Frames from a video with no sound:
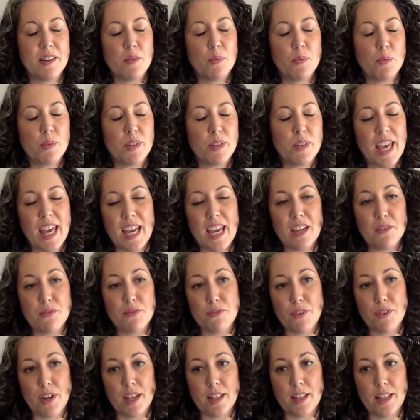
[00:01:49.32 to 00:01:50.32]
Kate
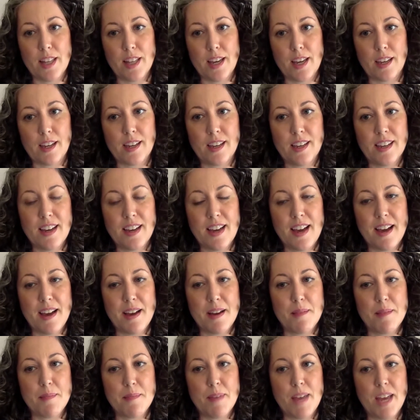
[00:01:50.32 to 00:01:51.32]
Freilich
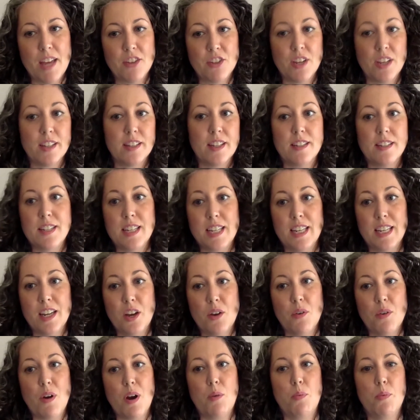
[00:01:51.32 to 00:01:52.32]
and John Latino
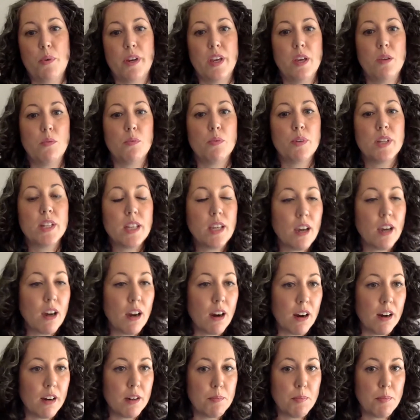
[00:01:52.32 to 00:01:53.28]
are working really hard